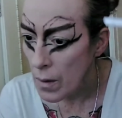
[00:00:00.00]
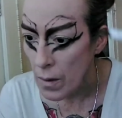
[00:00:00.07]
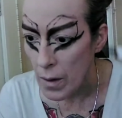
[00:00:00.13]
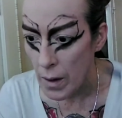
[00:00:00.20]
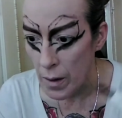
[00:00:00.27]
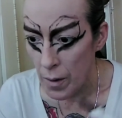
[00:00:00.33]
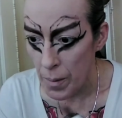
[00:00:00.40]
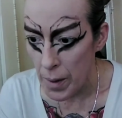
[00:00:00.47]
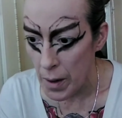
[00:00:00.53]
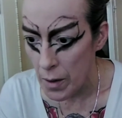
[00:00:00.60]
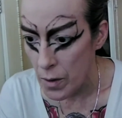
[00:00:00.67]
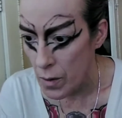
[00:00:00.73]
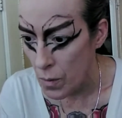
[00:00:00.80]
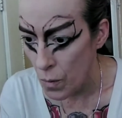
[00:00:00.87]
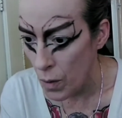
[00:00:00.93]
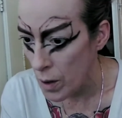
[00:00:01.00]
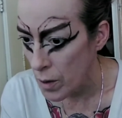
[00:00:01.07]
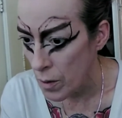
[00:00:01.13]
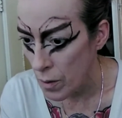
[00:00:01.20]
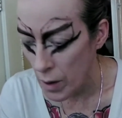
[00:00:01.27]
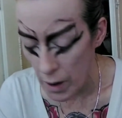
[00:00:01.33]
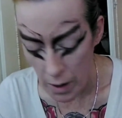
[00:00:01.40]
Like no matter what
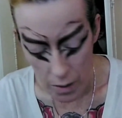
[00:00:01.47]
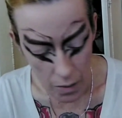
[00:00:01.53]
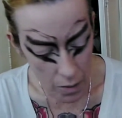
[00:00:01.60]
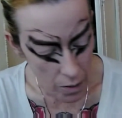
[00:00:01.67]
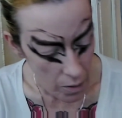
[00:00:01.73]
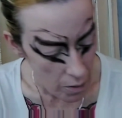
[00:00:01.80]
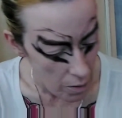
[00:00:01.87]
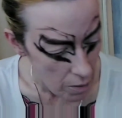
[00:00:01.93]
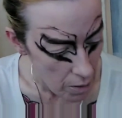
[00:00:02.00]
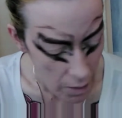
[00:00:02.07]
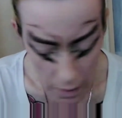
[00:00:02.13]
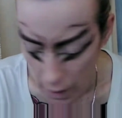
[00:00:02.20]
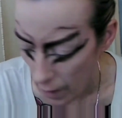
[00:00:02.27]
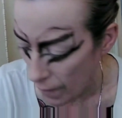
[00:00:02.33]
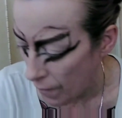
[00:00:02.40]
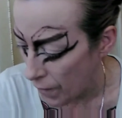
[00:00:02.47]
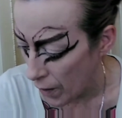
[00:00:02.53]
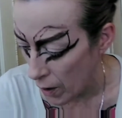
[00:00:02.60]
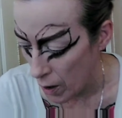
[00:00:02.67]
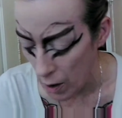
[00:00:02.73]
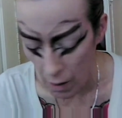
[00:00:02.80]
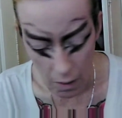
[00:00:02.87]
tool I use. It's like
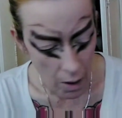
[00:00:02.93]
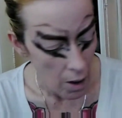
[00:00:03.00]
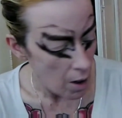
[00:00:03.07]
fuck you.